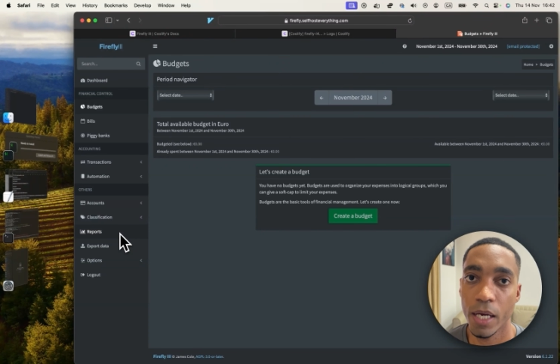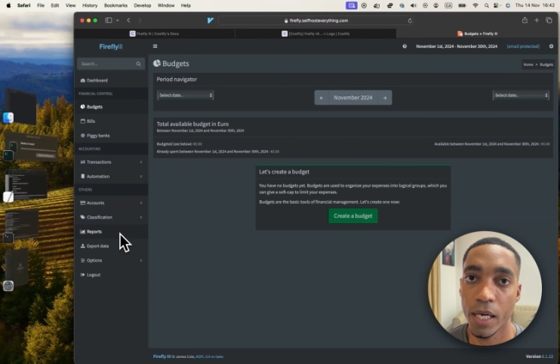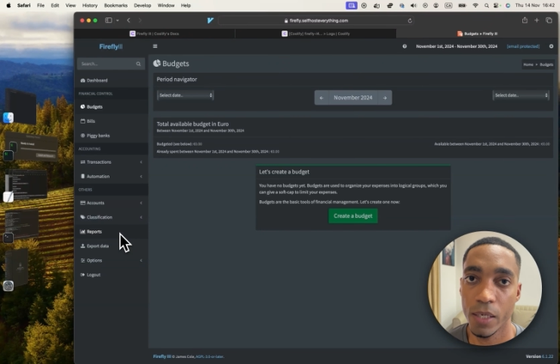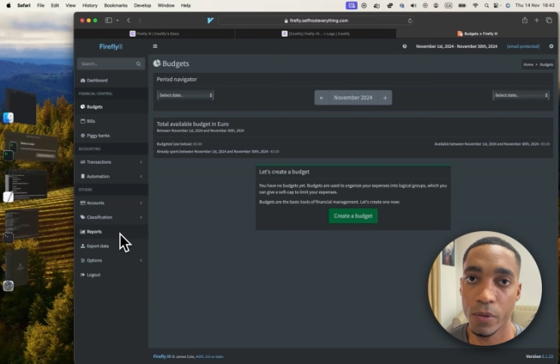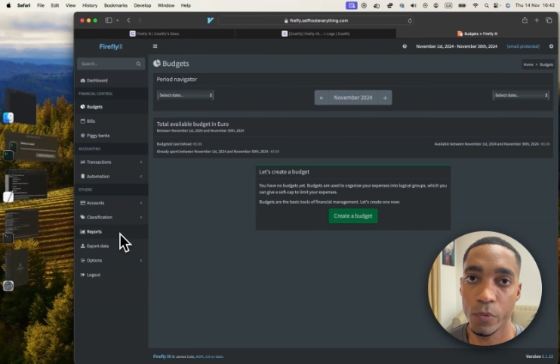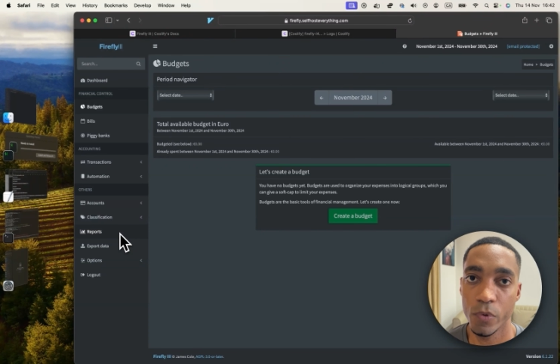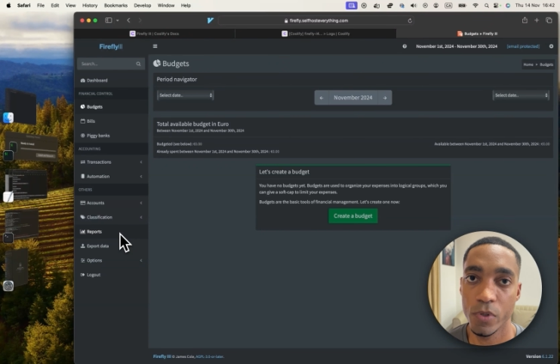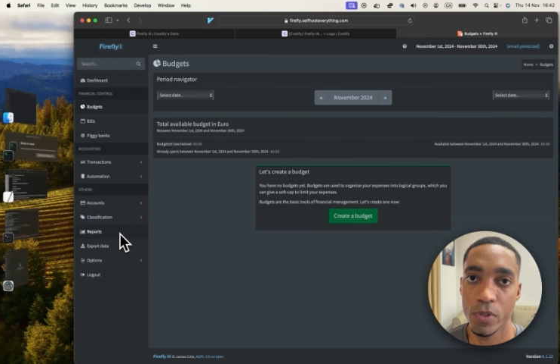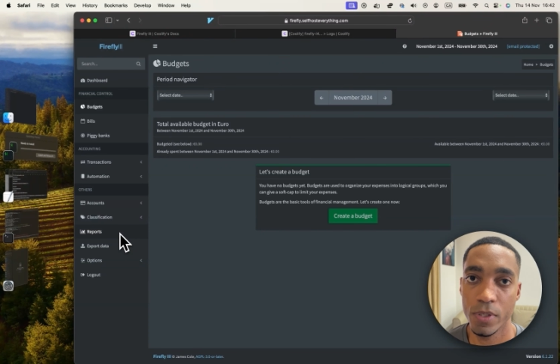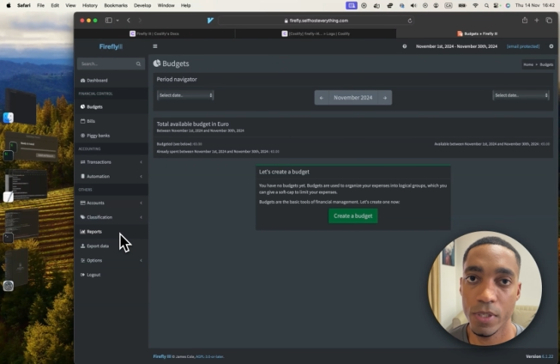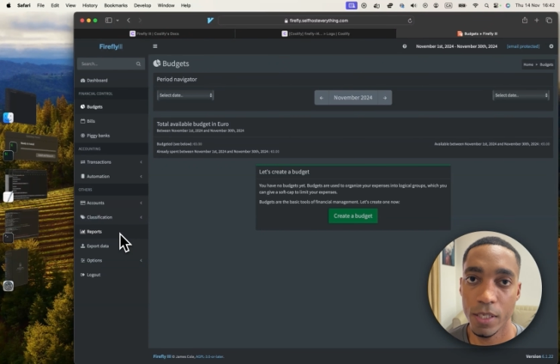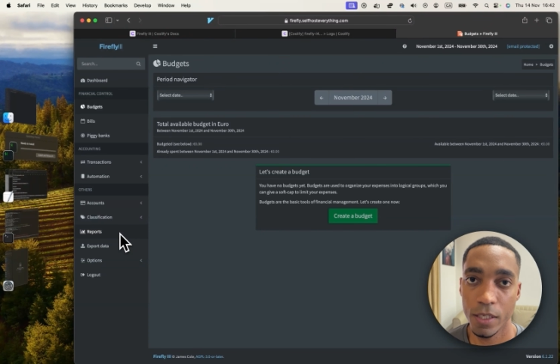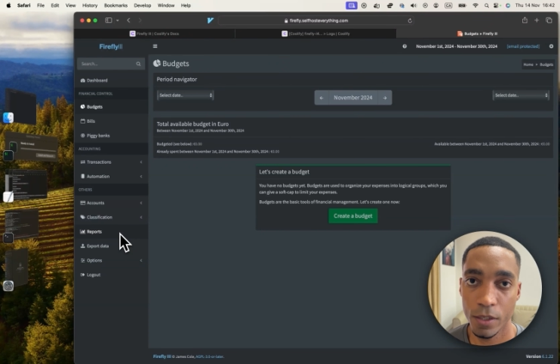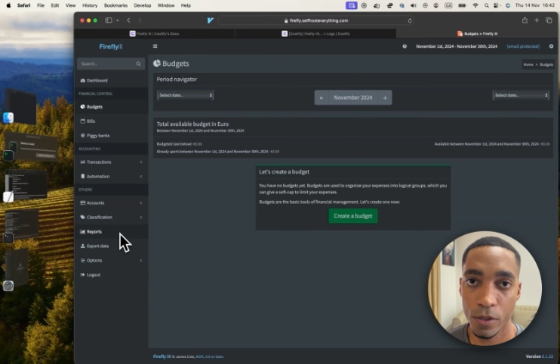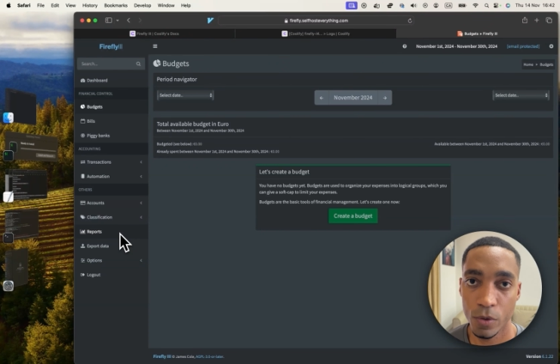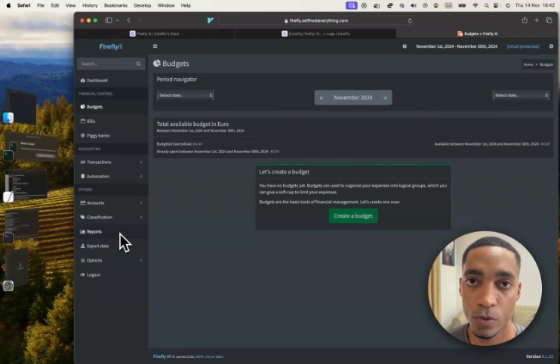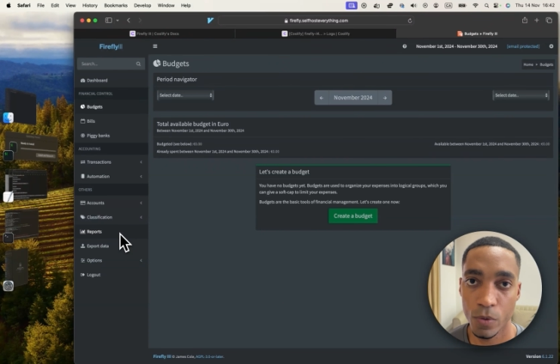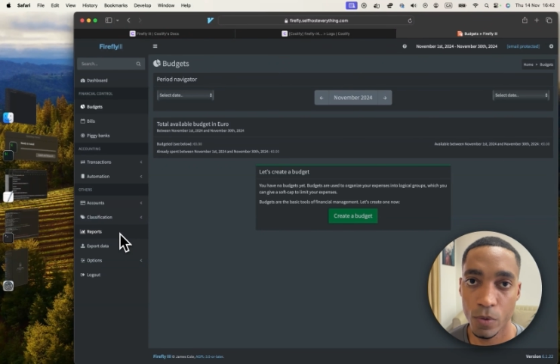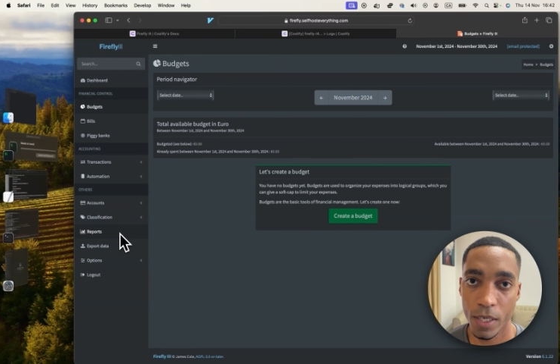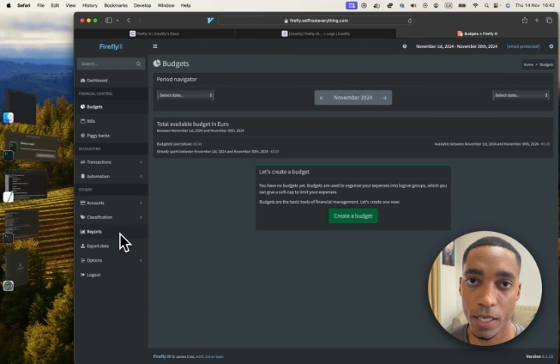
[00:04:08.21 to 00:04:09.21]
I will see
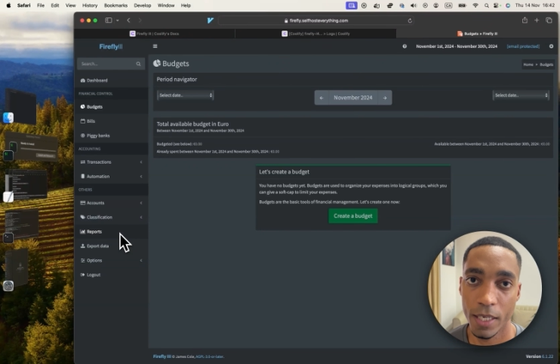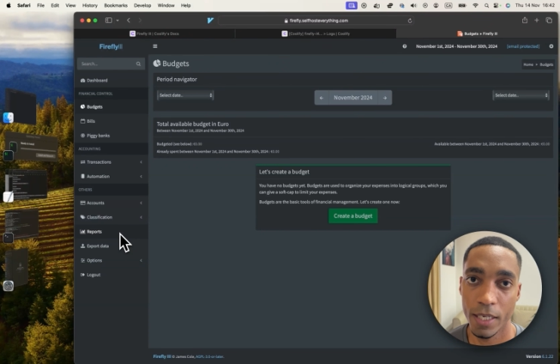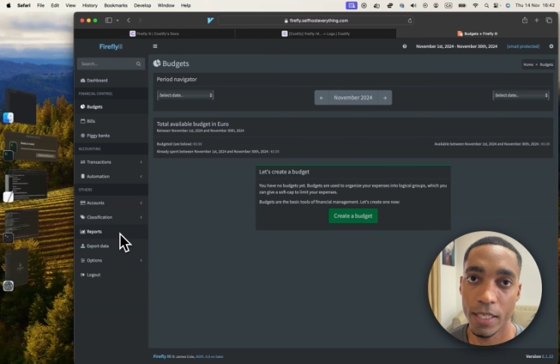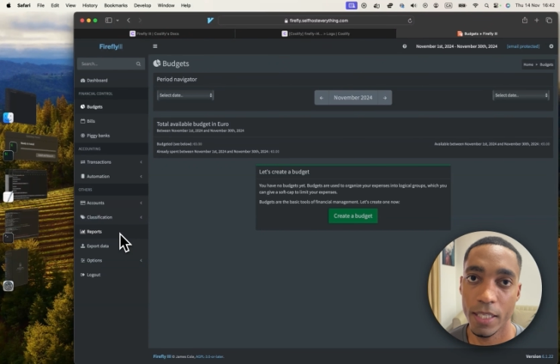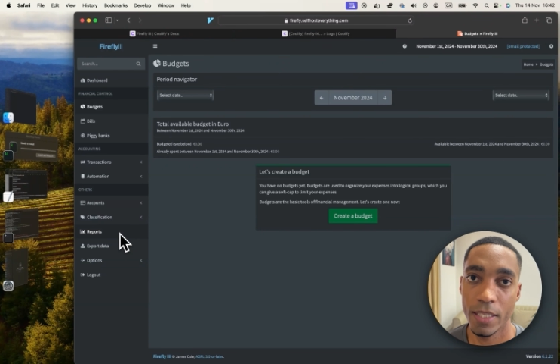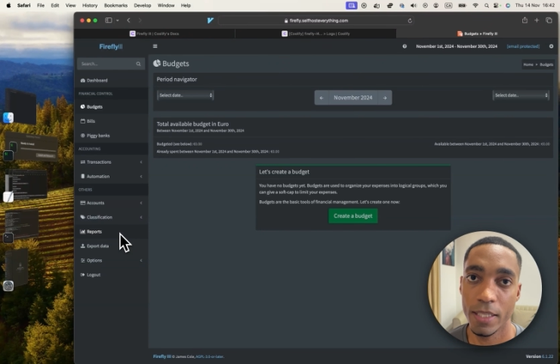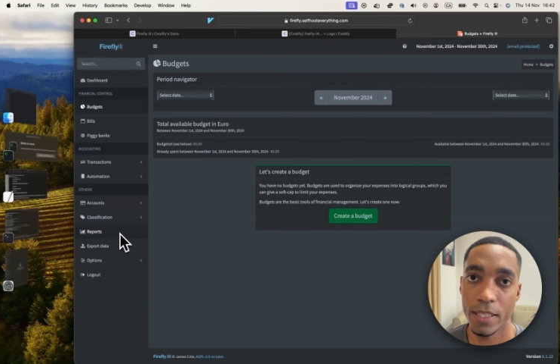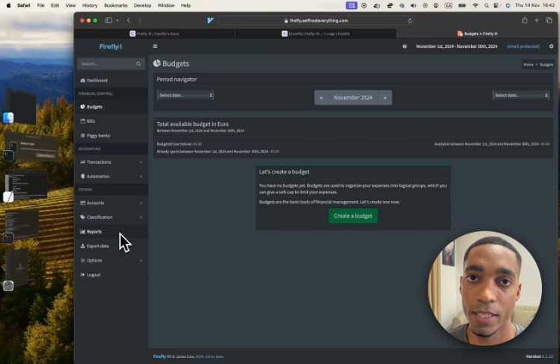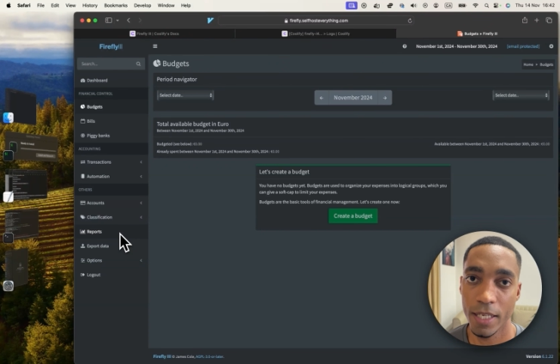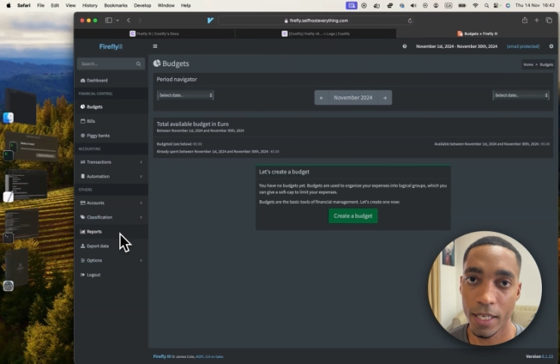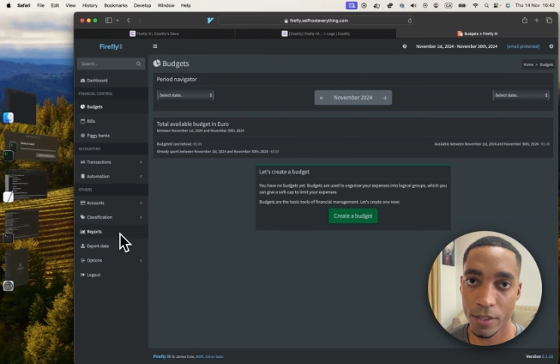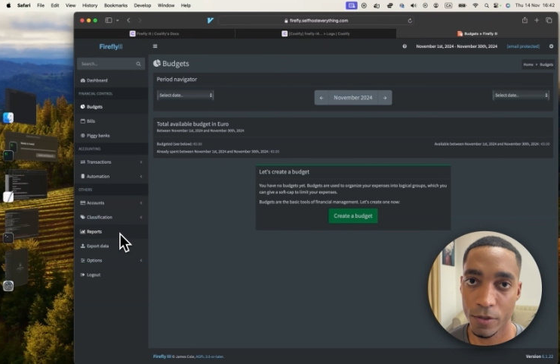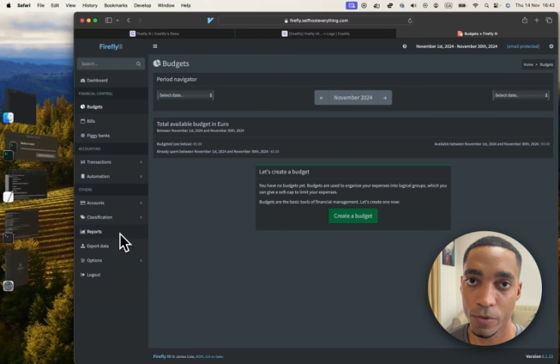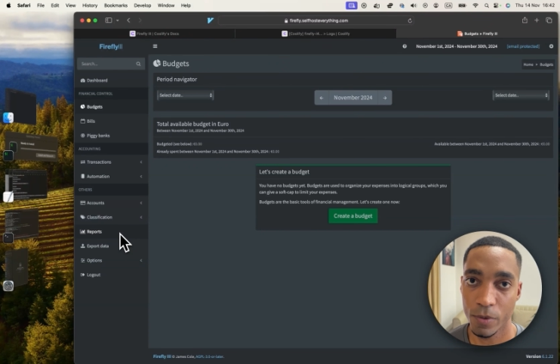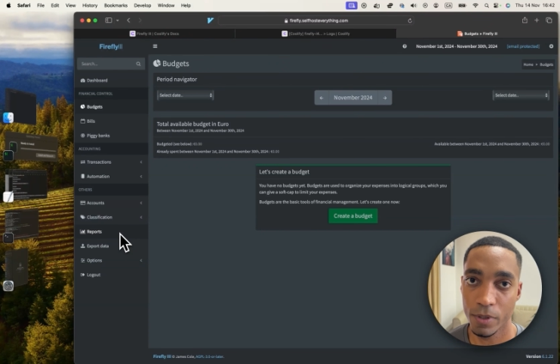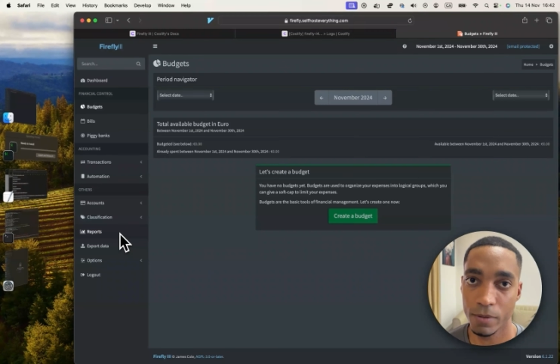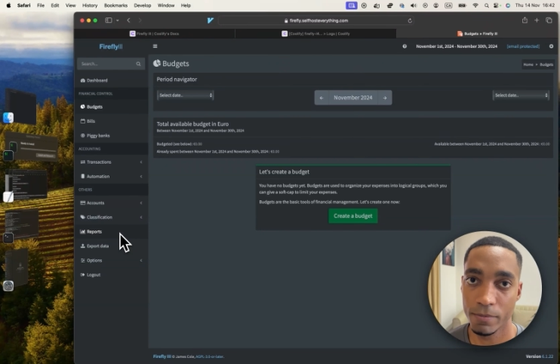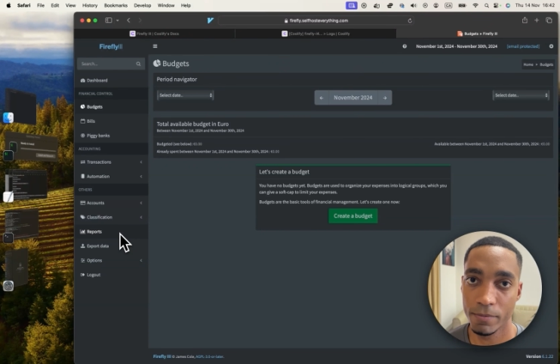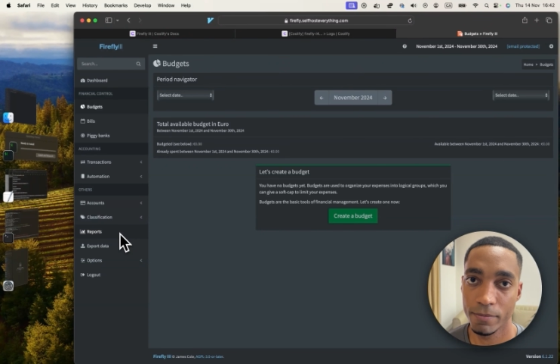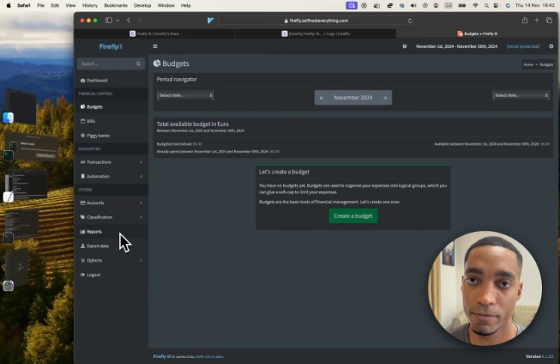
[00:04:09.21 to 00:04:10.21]
you in the next
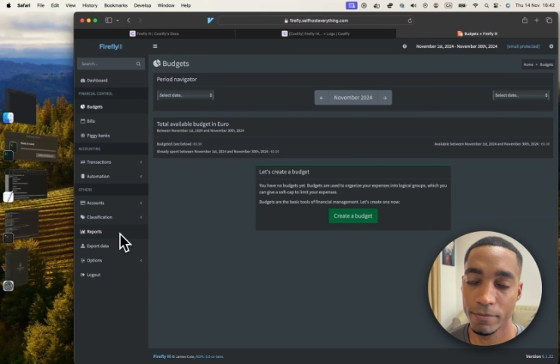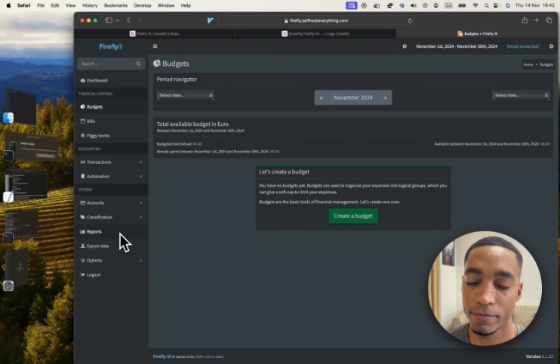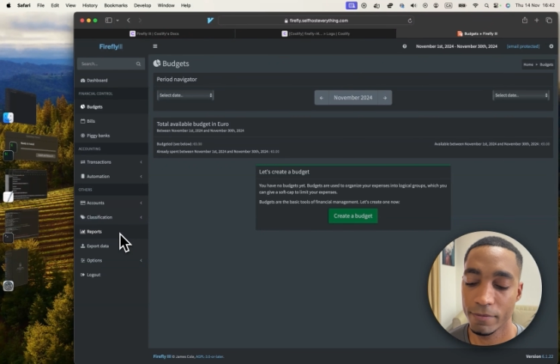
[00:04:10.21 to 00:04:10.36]
one.